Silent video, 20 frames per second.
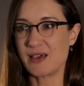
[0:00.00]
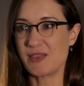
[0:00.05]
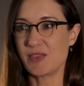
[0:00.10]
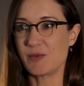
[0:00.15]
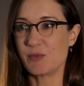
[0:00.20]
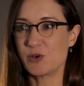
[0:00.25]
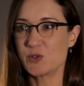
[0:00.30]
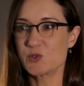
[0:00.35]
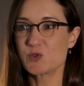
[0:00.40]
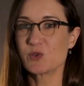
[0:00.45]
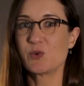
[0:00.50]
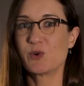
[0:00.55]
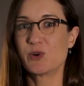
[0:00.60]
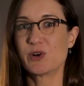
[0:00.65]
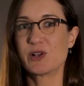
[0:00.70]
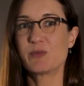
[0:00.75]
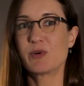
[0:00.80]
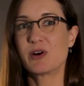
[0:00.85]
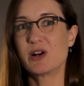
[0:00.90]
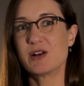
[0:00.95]
And the most
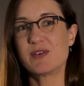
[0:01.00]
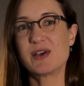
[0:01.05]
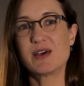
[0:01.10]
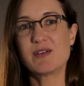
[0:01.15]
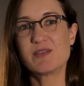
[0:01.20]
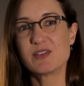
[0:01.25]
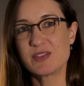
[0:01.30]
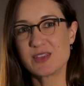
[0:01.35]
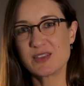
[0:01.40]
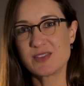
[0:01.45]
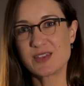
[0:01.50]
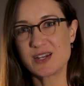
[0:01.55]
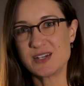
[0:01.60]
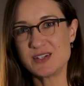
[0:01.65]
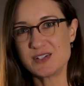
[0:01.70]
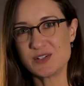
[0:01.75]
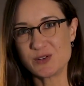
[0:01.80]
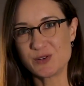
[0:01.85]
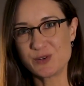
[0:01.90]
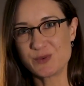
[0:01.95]
rewarding part of everything that I
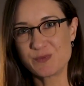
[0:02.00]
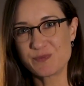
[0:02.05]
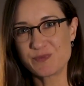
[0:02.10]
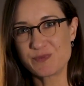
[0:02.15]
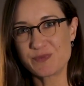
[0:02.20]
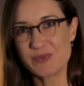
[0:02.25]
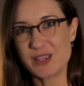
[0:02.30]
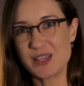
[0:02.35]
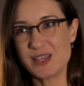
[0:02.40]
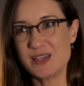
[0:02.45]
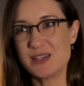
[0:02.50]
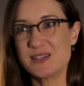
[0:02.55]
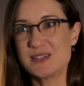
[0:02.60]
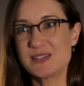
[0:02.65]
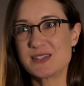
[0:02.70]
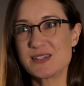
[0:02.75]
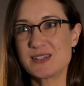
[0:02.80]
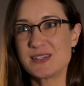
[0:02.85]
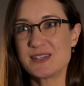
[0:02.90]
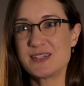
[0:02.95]
do
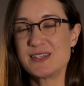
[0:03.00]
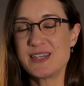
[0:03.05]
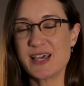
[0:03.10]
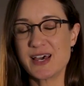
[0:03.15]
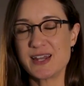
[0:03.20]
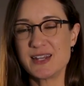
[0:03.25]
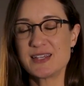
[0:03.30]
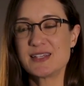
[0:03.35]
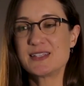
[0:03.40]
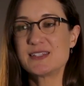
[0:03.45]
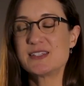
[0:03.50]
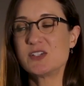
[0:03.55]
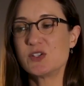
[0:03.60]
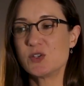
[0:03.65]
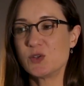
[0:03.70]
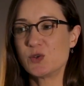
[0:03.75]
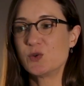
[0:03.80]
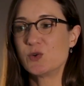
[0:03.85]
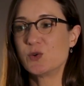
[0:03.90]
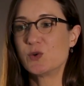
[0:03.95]
is getting
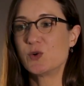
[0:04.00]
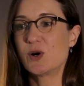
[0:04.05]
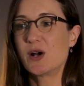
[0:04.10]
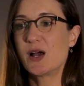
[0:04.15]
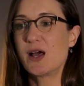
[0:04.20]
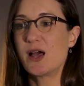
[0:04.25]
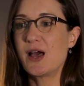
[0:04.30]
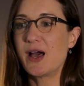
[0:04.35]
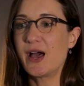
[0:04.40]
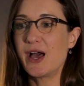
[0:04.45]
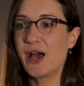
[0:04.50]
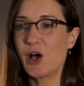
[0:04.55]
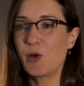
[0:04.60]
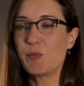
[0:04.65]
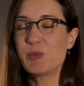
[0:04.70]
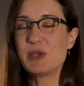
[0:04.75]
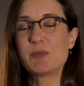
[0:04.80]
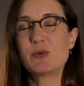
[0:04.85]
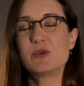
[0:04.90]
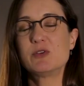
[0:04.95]
to
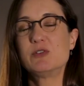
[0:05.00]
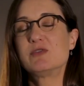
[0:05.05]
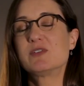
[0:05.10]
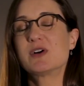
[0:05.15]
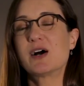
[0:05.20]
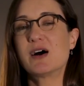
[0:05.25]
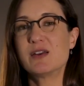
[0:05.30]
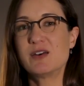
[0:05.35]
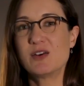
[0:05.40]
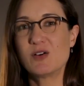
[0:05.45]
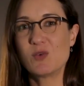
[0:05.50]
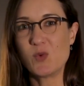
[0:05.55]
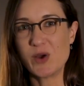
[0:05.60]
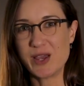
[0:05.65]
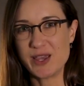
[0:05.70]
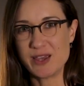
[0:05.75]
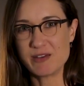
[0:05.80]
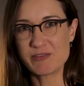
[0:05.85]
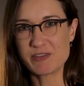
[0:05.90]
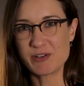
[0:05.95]
help people who've gotten
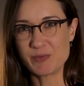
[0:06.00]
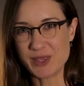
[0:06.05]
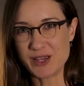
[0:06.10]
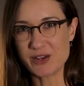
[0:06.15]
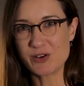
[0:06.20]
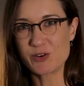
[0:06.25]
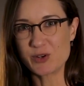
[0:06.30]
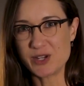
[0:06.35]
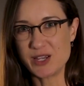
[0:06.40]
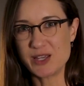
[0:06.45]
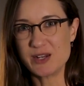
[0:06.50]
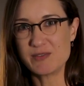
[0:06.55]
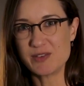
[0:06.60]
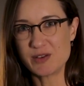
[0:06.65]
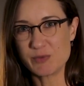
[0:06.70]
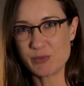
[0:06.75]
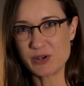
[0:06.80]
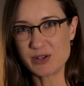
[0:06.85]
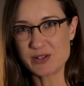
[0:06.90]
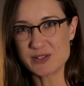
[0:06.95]
away from that creative
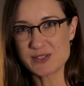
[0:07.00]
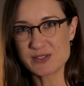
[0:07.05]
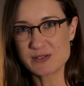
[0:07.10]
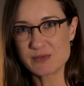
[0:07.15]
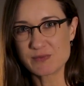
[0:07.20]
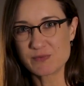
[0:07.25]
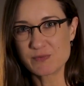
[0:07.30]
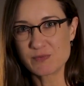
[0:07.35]
impulse.